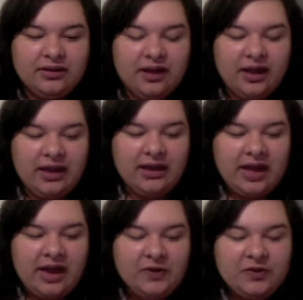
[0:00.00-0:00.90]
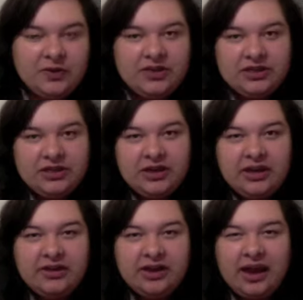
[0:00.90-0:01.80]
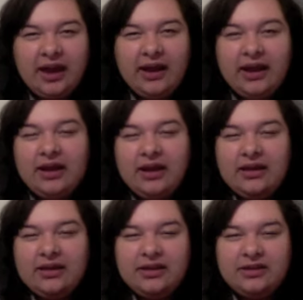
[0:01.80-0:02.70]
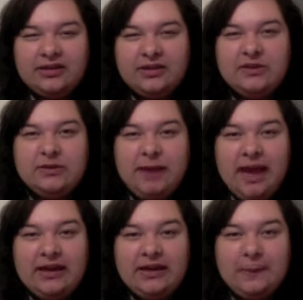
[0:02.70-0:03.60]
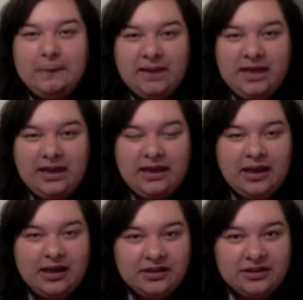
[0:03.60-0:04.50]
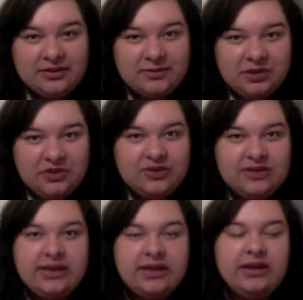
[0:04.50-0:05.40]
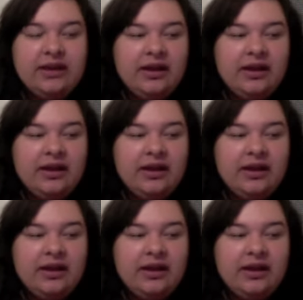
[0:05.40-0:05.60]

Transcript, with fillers: and then I was watching another guy, I think his name is Bandit B, and he's from Houston.